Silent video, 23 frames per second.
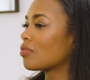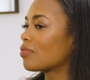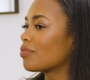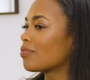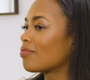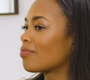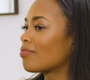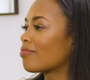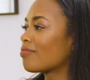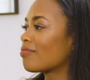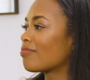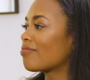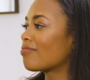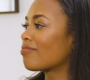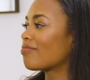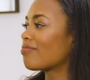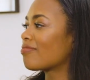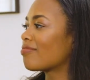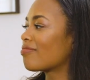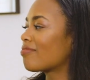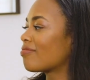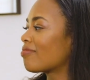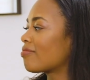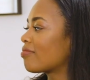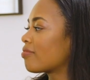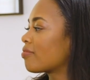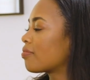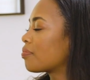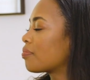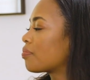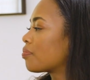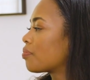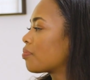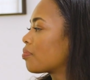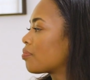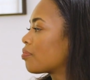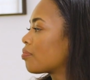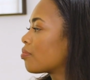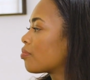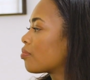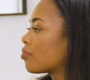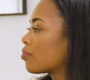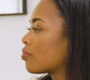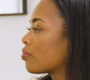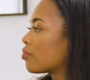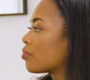
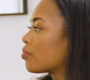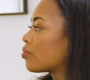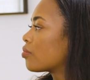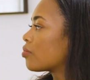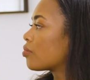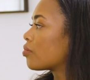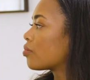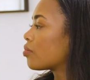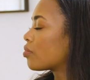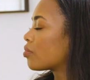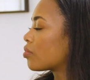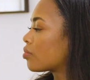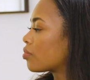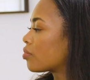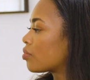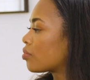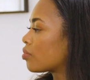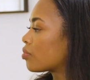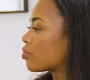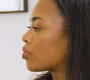This person isn't speaking.